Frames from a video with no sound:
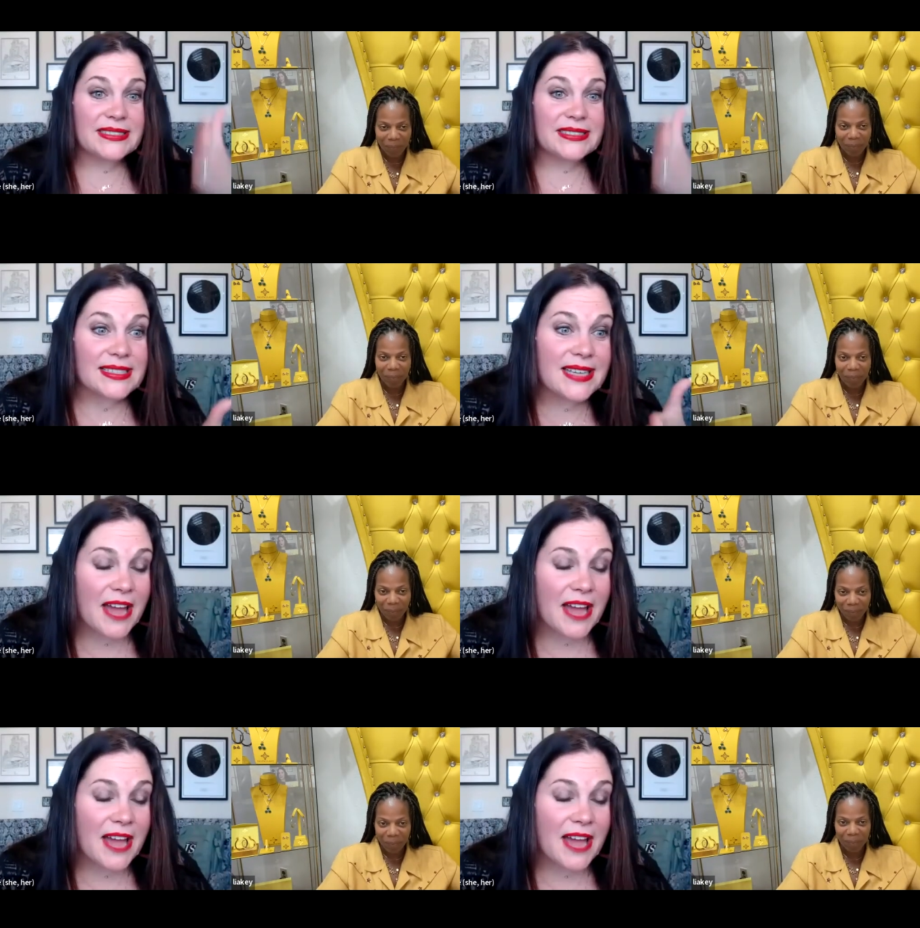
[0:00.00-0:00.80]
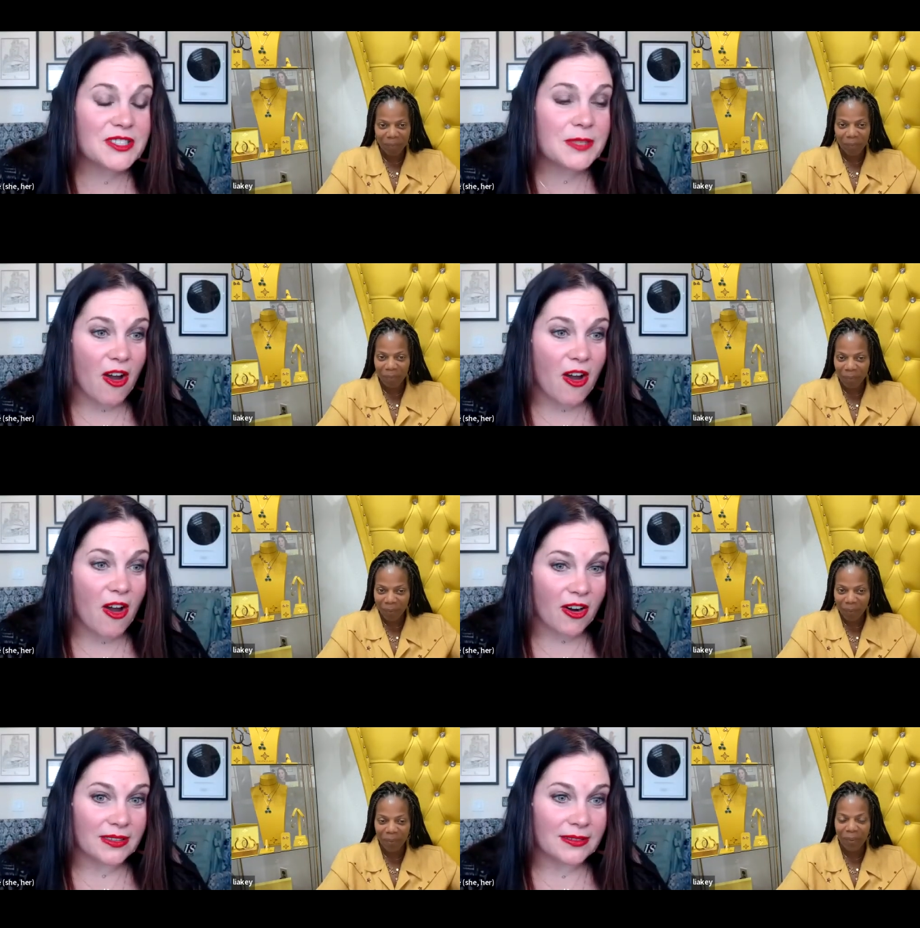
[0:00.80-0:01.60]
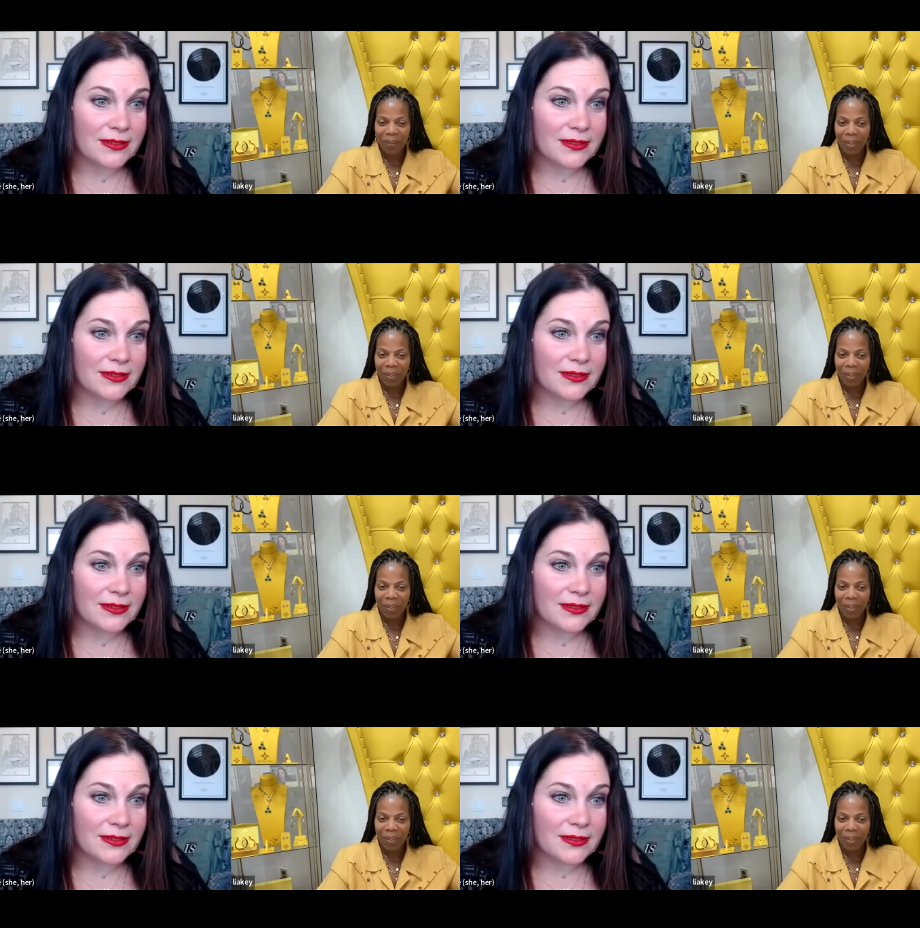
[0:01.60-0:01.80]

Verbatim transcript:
Speaker 1: it doesn't have to be hard.